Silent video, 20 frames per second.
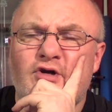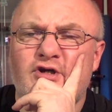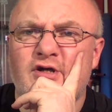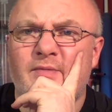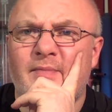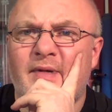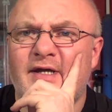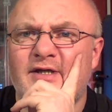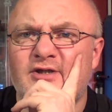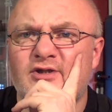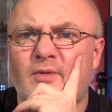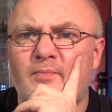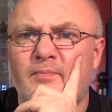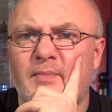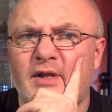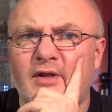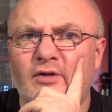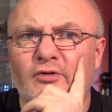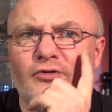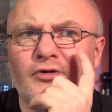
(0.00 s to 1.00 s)
made zombie
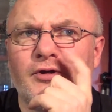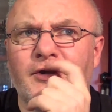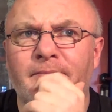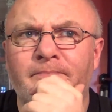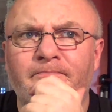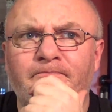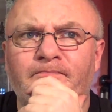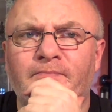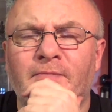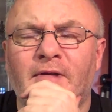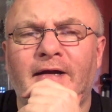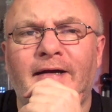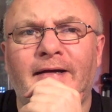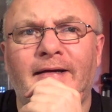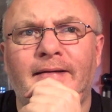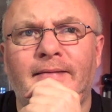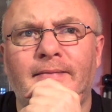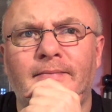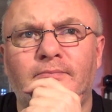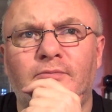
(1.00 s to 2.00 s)
look.
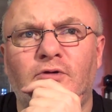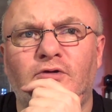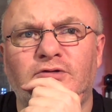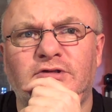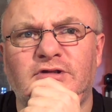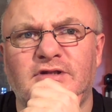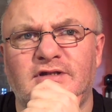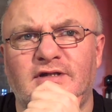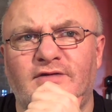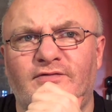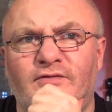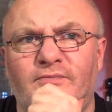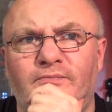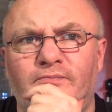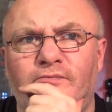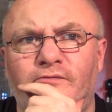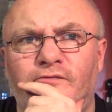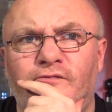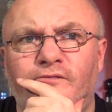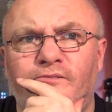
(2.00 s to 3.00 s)
But let's say for
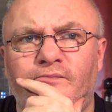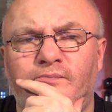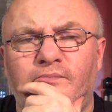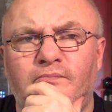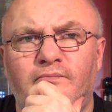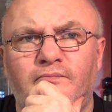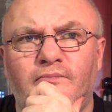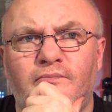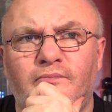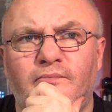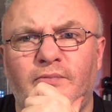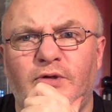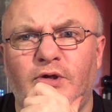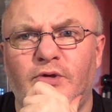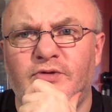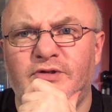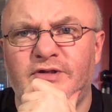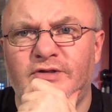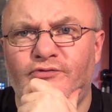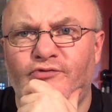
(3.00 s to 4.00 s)

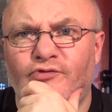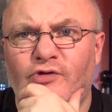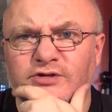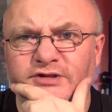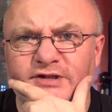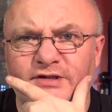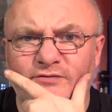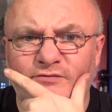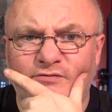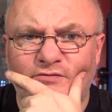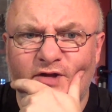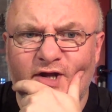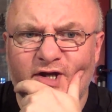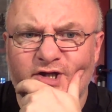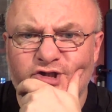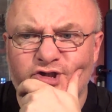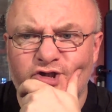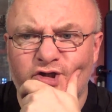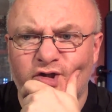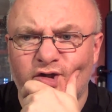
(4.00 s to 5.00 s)
puted rotting
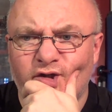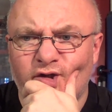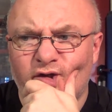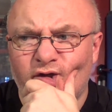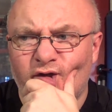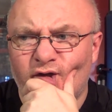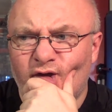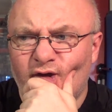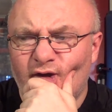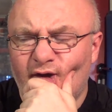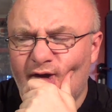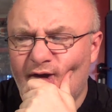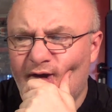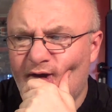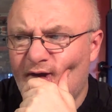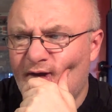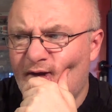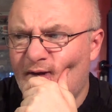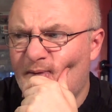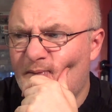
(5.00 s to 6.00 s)
flesh,
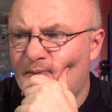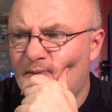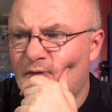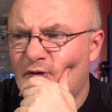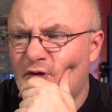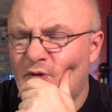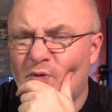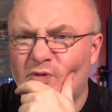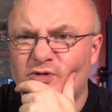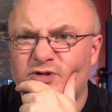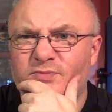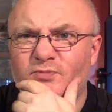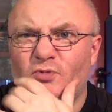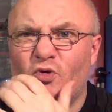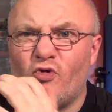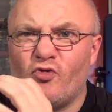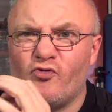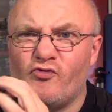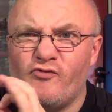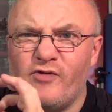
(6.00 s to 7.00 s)
you want a
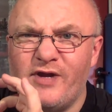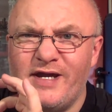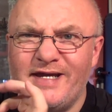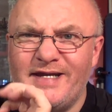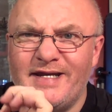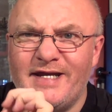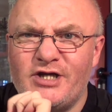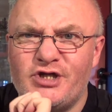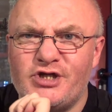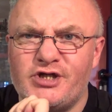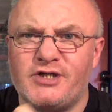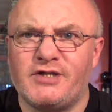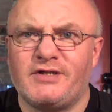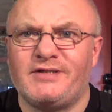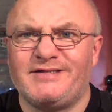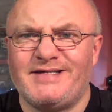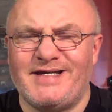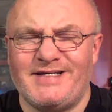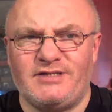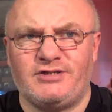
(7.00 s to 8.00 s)
more greenish
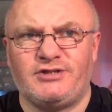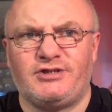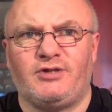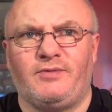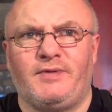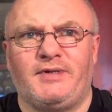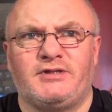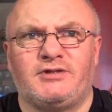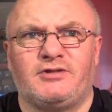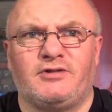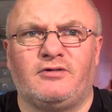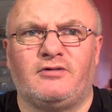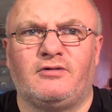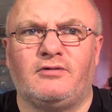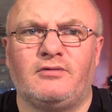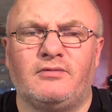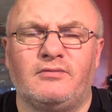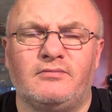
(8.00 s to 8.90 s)
tint to it. So